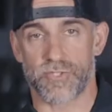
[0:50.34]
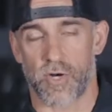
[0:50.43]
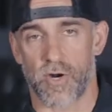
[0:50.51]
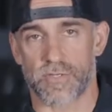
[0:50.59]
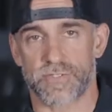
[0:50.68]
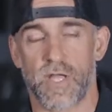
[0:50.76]

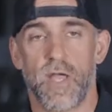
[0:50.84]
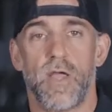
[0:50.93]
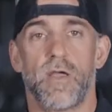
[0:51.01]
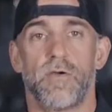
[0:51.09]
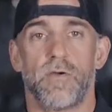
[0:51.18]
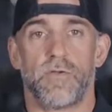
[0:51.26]
charged
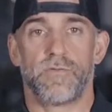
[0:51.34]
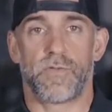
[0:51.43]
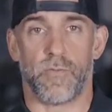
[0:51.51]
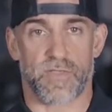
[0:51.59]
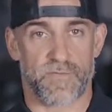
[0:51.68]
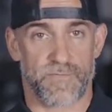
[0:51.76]

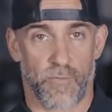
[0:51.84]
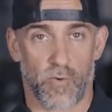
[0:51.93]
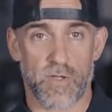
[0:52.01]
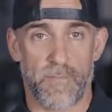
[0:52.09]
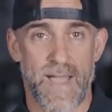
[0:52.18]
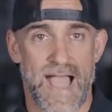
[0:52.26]
to its
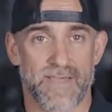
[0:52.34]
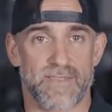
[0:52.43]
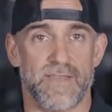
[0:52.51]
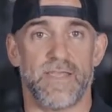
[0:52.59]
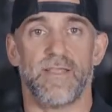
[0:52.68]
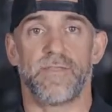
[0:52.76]
full
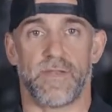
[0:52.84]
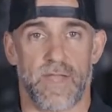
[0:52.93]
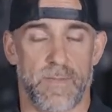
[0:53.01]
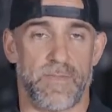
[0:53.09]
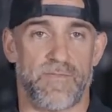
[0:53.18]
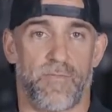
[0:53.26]
capacity the
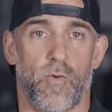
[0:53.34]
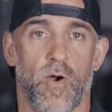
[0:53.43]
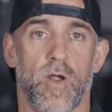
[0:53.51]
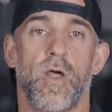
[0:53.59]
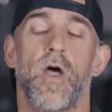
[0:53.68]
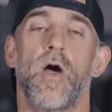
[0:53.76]
night
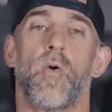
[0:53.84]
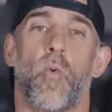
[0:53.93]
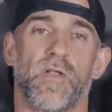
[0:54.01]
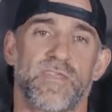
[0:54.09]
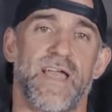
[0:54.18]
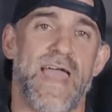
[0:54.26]
before.
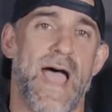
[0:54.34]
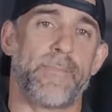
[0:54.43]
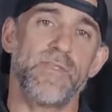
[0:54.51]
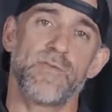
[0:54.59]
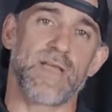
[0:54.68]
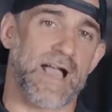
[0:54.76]
Once that
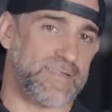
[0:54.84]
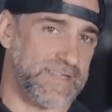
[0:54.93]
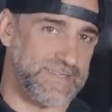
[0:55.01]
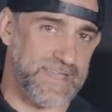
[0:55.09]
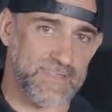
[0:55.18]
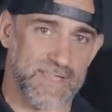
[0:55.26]
happens, you guys
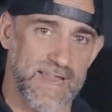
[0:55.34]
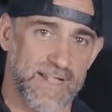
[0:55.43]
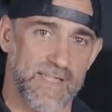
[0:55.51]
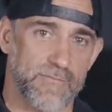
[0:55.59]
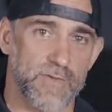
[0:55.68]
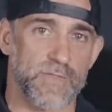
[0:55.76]
can
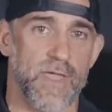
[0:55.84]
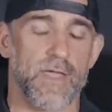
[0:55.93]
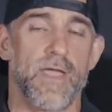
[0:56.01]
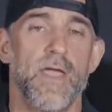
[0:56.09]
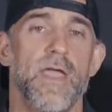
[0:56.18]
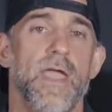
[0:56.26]
disconnect
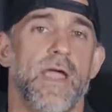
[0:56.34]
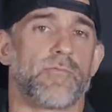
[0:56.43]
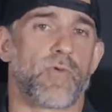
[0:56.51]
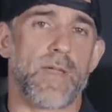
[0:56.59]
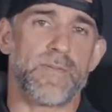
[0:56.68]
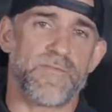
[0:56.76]
everything
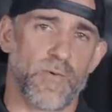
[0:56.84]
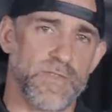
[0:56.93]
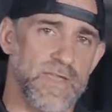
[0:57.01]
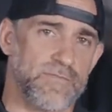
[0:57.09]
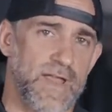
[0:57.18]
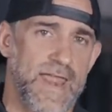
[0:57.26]
and right before
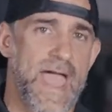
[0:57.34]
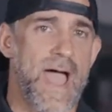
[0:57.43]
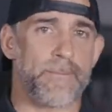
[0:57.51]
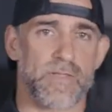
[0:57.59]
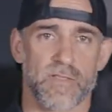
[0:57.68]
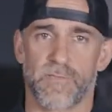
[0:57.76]
the event
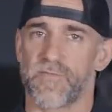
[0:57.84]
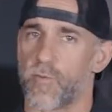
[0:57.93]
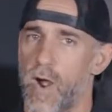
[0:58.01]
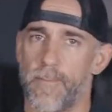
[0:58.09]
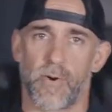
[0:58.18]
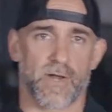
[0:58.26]
happens,
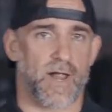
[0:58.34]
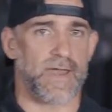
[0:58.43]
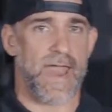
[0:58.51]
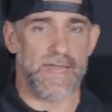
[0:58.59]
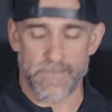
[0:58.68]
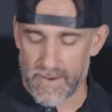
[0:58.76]
before I put it on
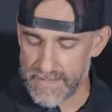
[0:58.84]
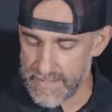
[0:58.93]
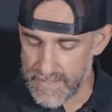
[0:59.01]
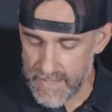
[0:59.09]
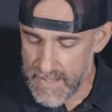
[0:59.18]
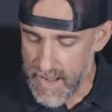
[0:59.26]

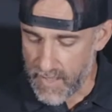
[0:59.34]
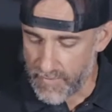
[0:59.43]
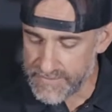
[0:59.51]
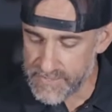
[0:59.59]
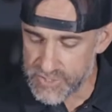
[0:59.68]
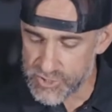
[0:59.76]
anybody, I
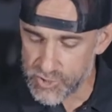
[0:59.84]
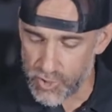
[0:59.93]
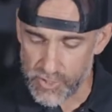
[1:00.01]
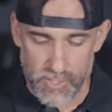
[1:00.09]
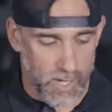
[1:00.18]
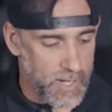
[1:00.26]
like to just
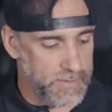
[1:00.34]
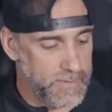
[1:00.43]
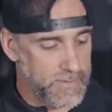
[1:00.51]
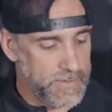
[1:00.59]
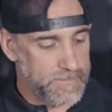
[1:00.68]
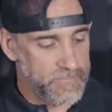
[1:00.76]
turn it on
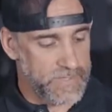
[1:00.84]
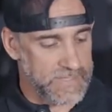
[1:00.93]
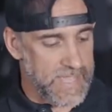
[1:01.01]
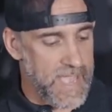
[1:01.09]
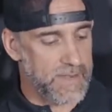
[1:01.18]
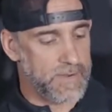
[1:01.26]
to
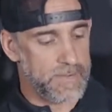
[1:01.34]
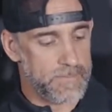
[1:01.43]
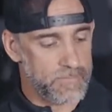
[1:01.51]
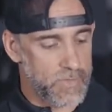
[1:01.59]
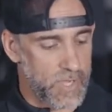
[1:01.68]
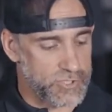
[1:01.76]
get
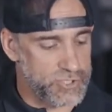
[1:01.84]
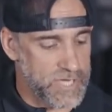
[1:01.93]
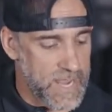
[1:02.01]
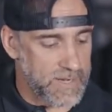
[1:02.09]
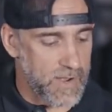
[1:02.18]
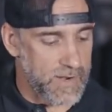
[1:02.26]
a
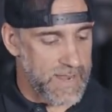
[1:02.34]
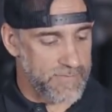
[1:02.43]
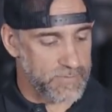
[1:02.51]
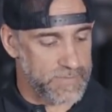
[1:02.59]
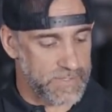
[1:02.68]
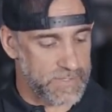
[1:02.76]
check on
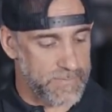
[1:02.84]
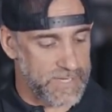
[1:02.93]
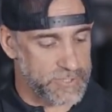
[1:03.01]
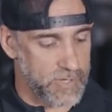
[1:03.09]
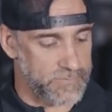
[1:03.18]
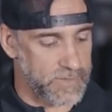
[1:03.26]
everything to make
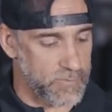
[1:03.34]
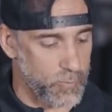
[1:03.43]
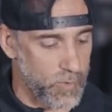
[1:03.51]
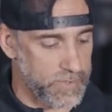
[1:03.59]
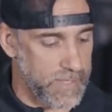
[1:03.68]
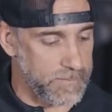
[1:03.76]
sure everything's
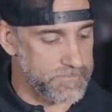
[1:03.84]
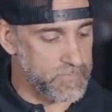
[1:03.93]
working.